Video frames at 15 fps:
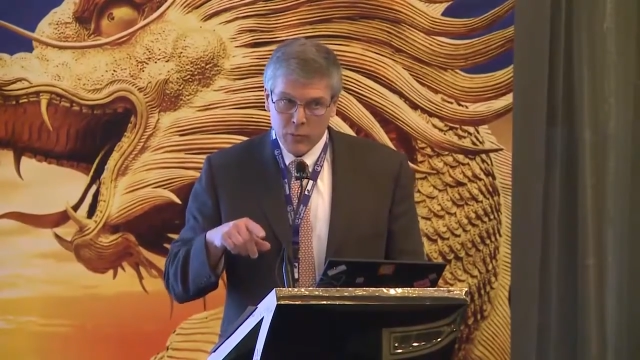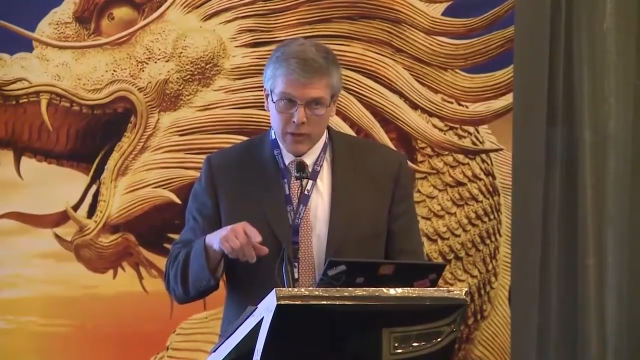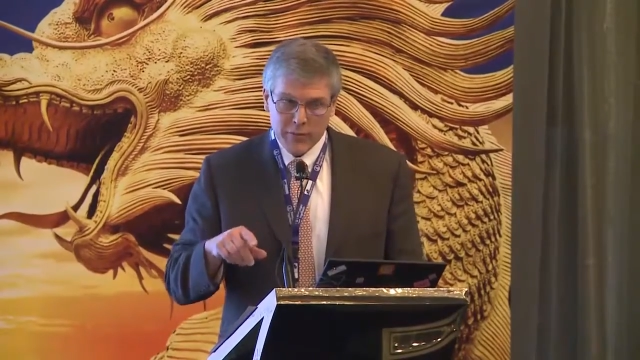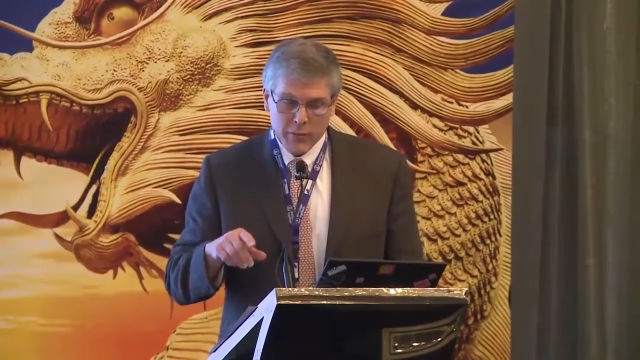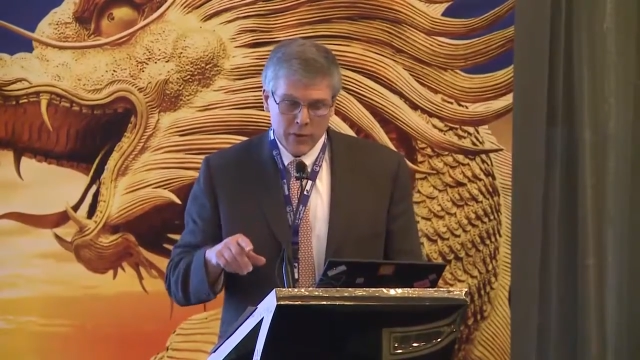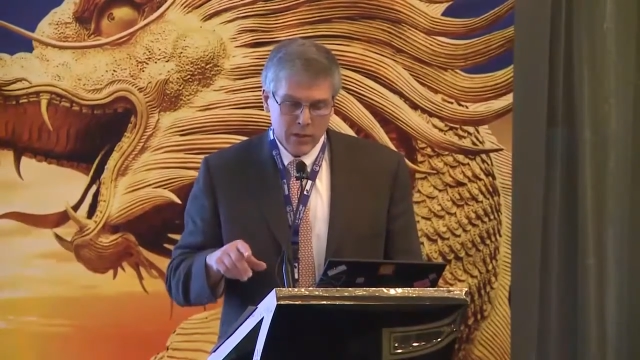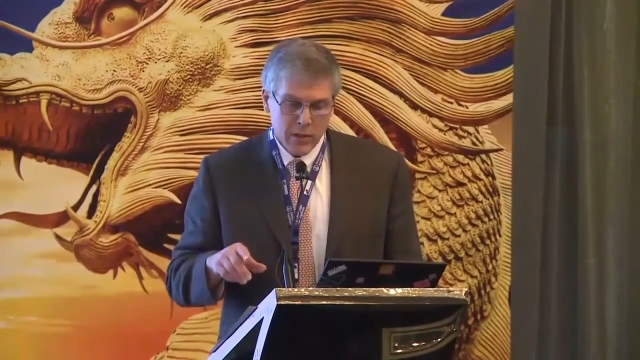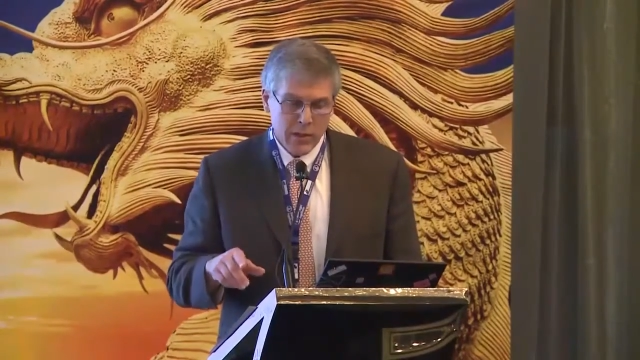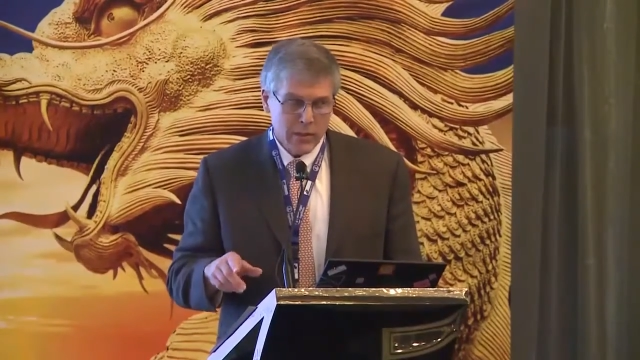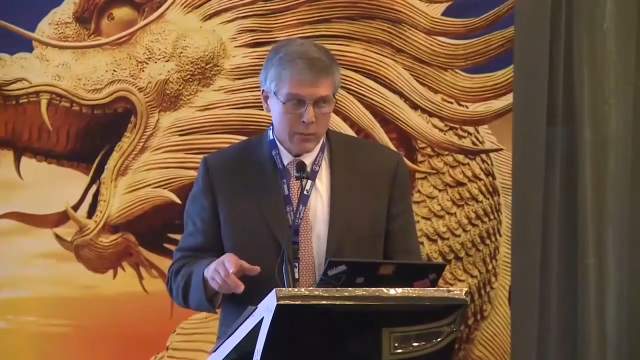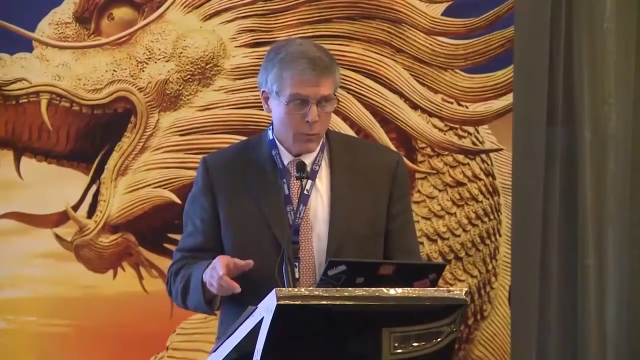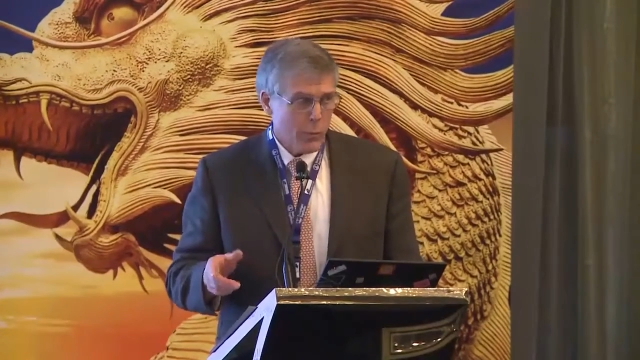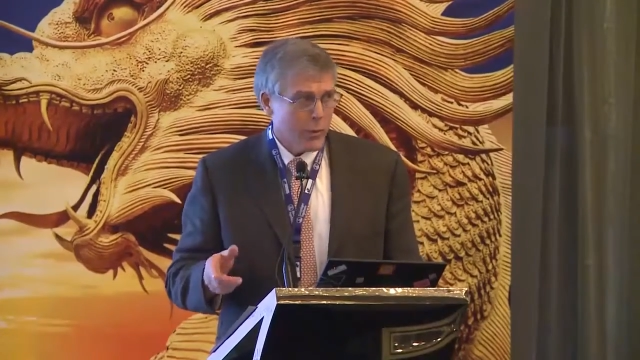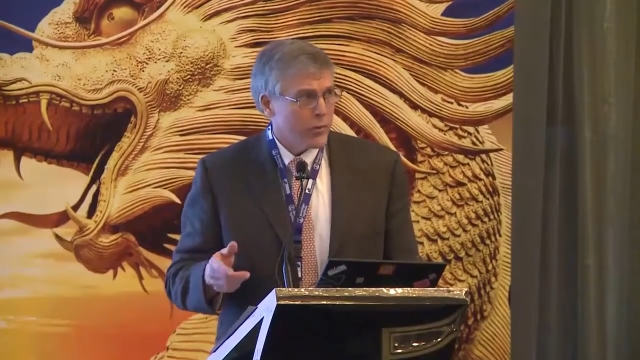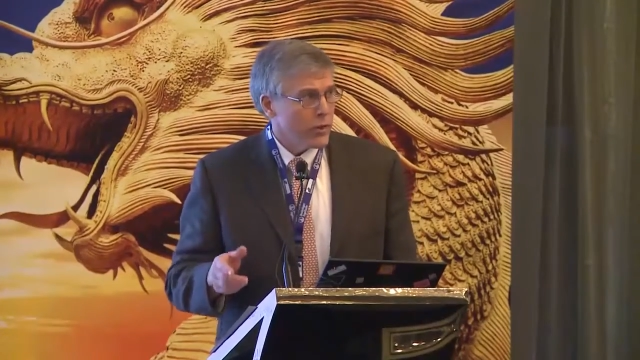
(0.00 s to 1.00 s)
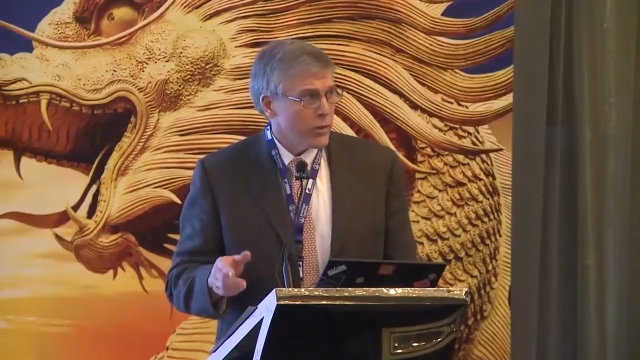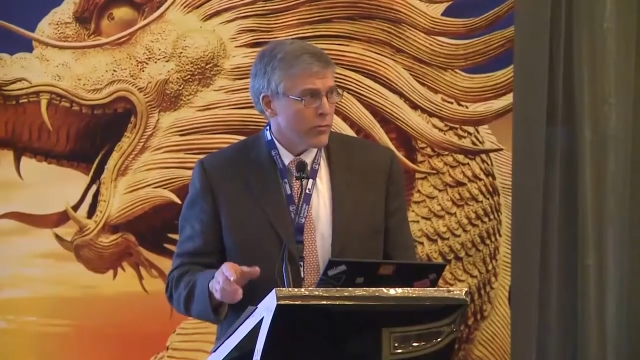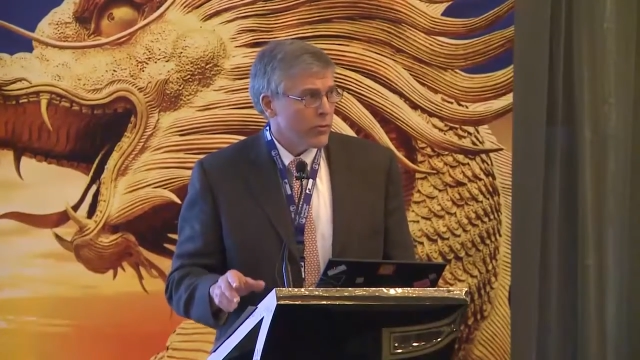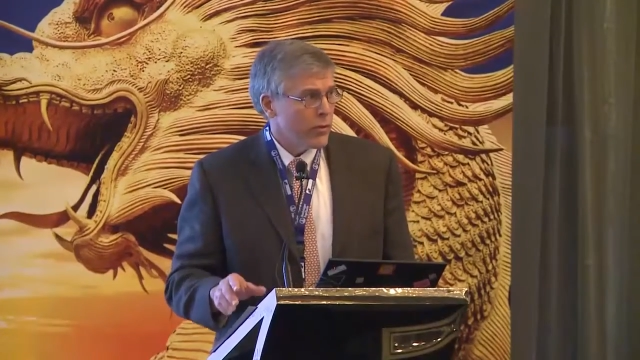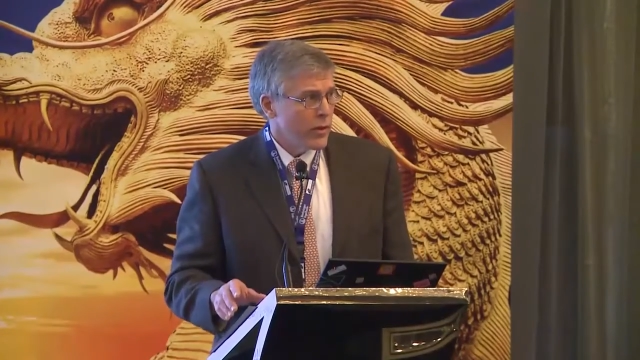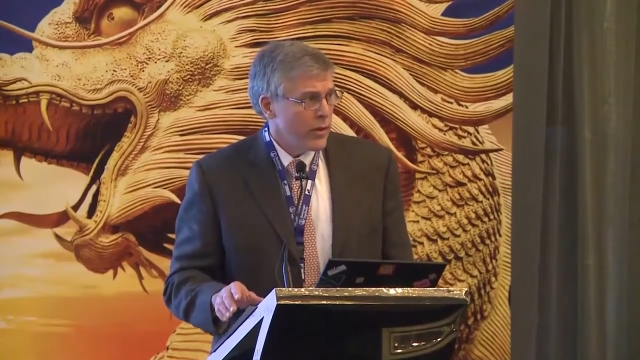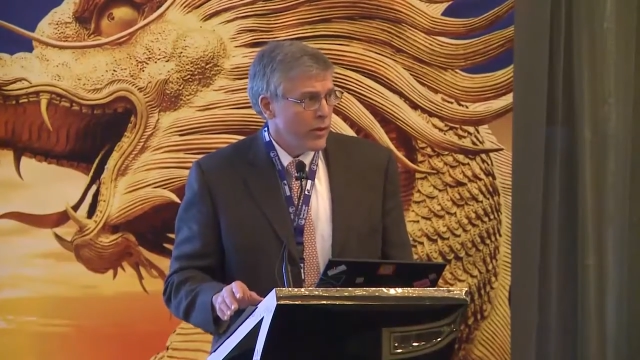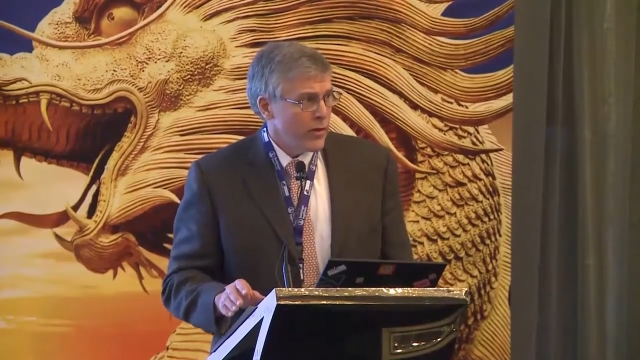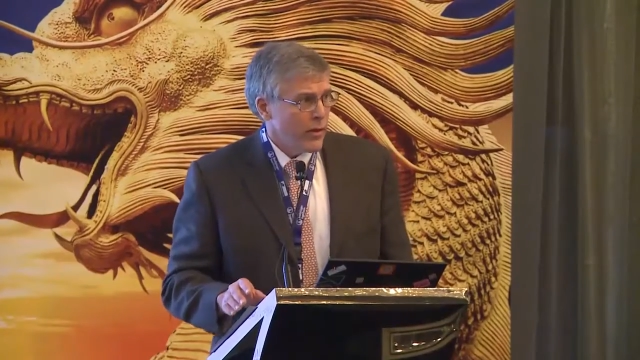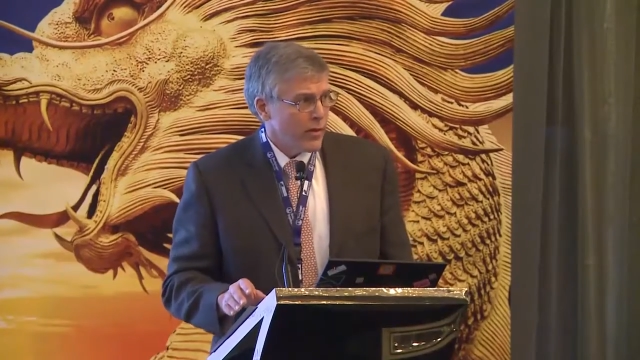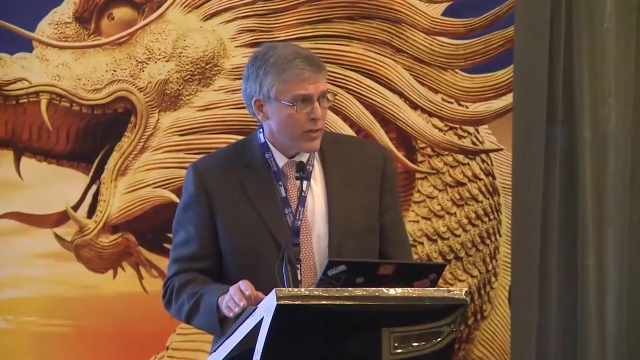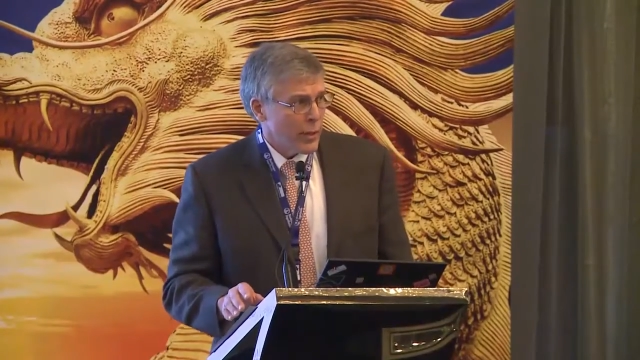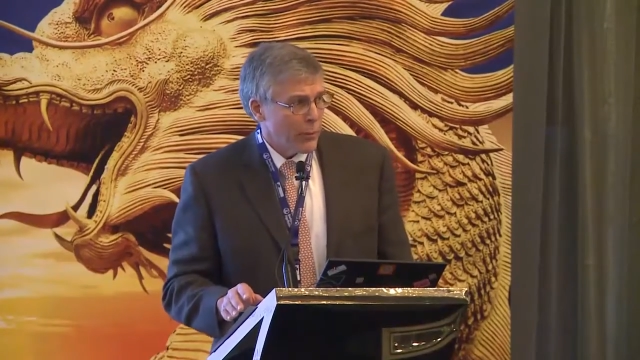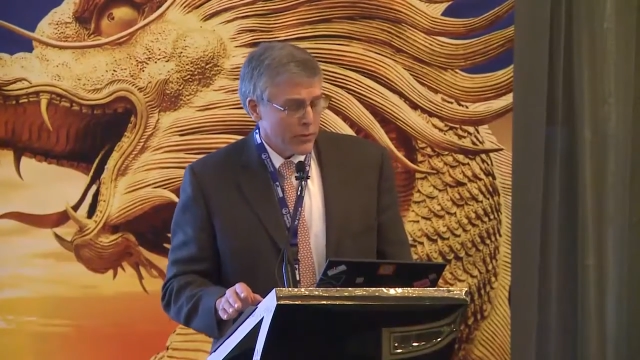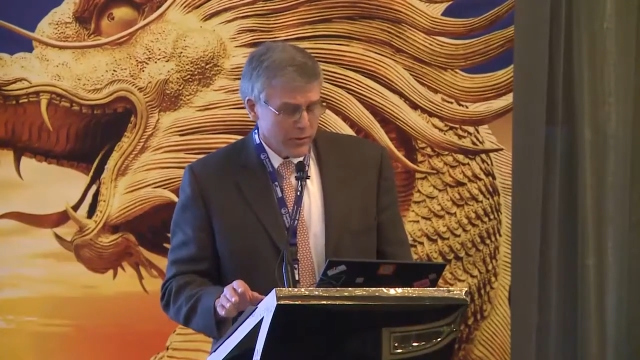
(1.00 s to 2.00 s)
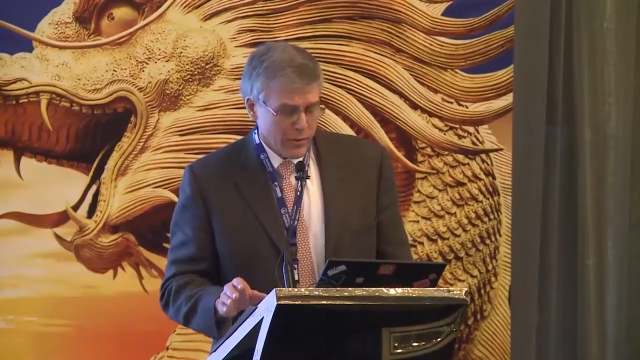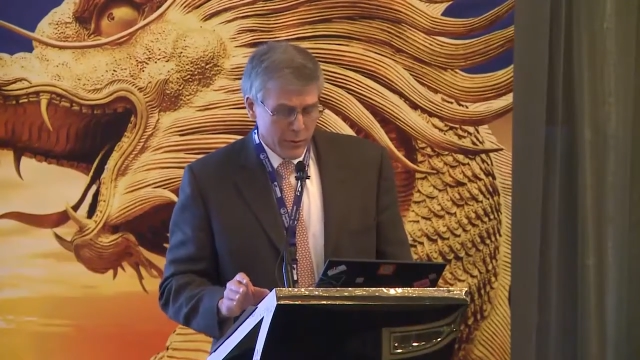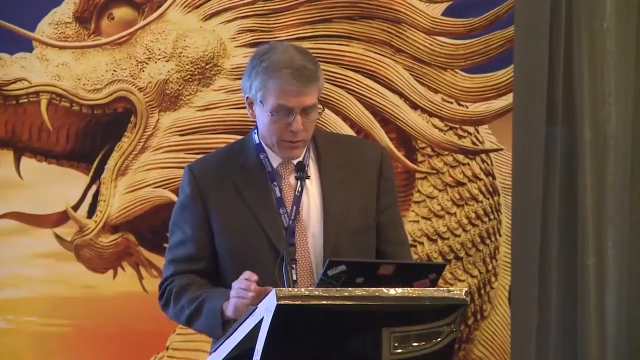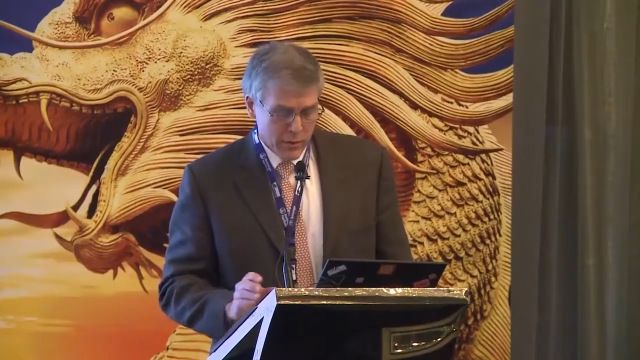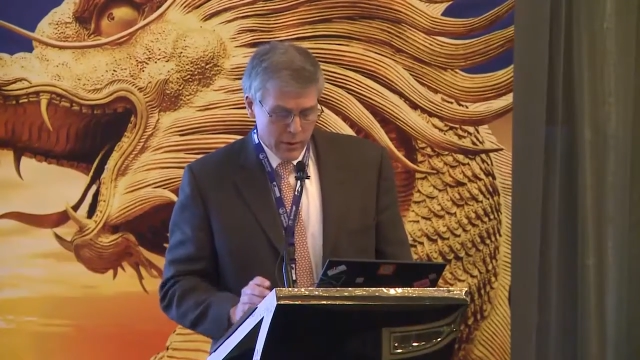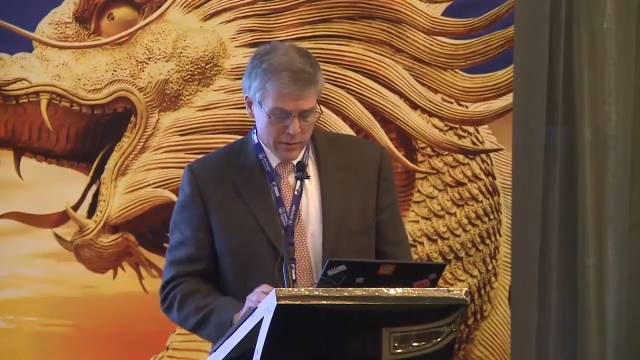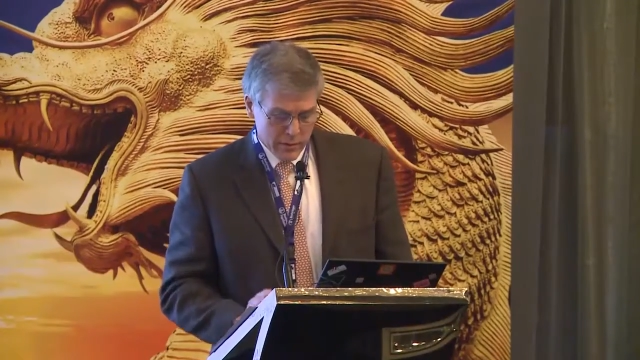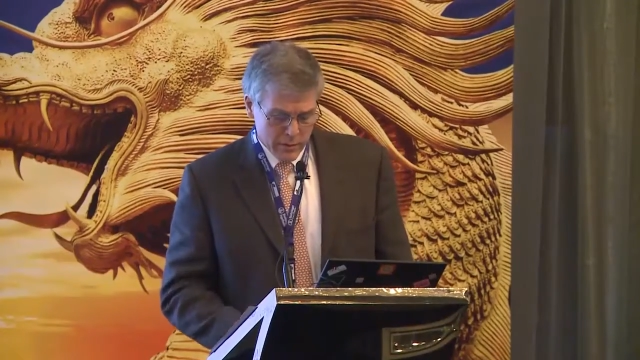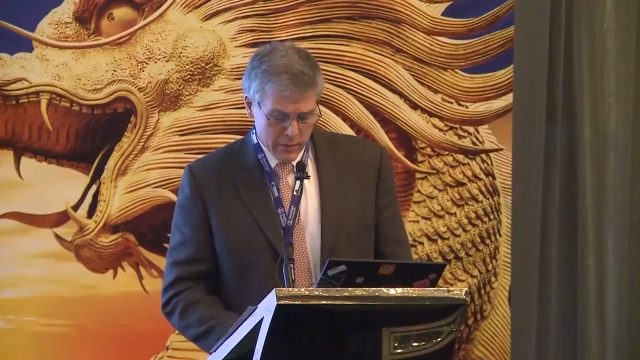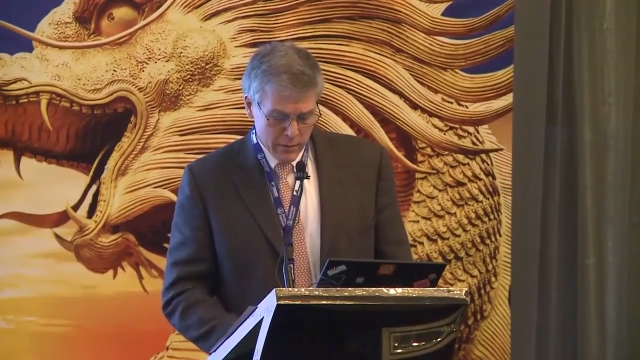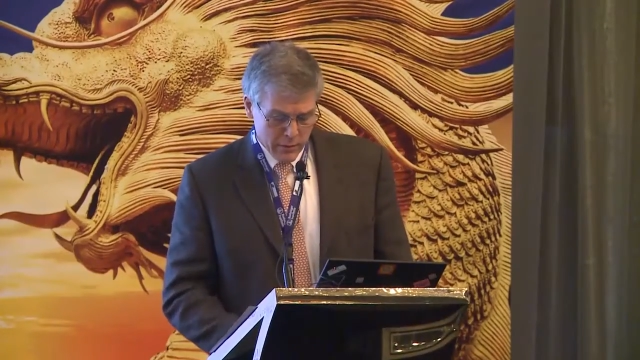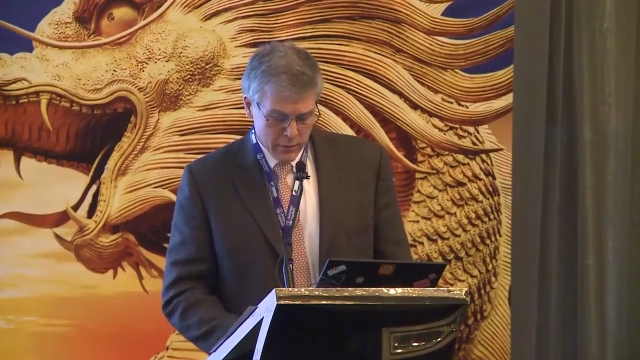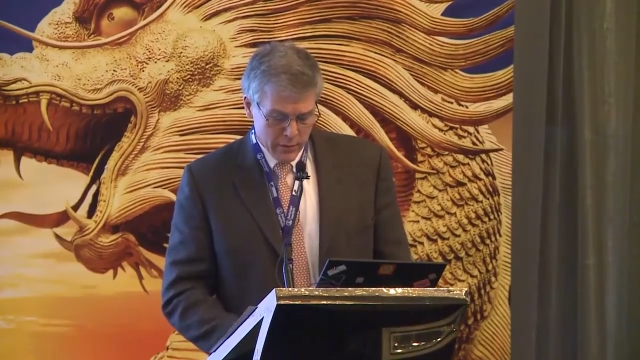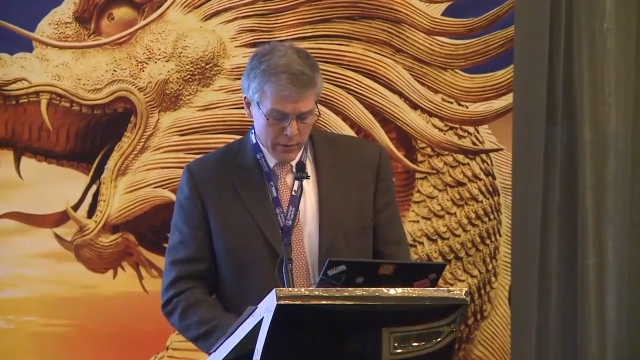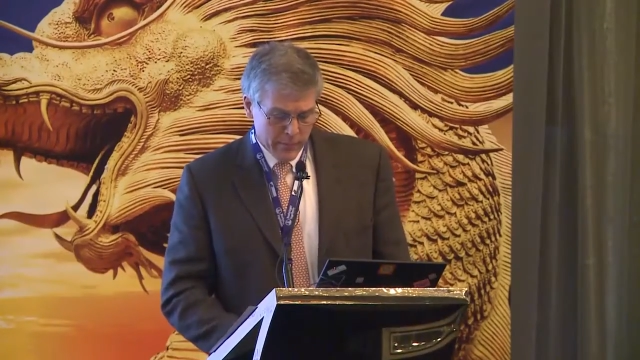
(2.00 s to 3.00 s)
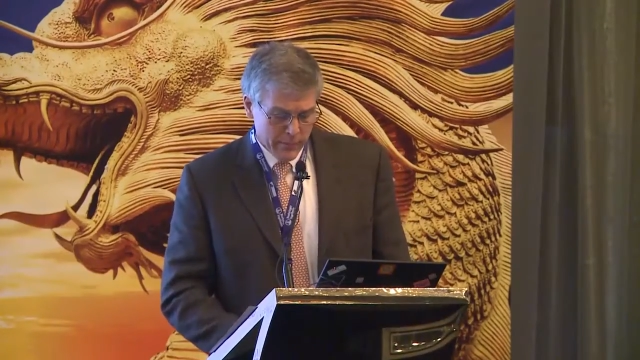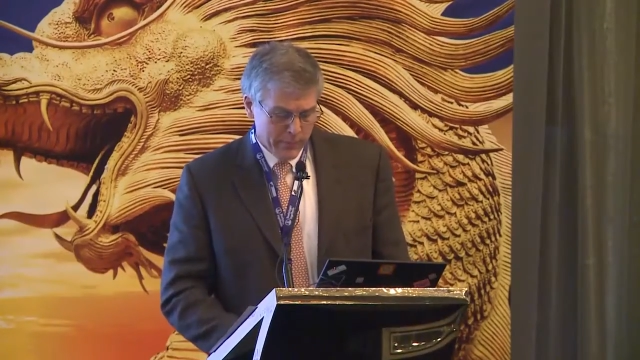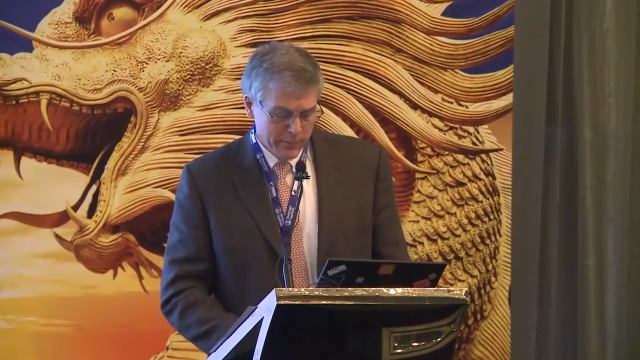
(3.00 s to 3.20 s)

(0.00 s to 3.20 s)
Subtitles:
really for the country. We receive samples from across the country.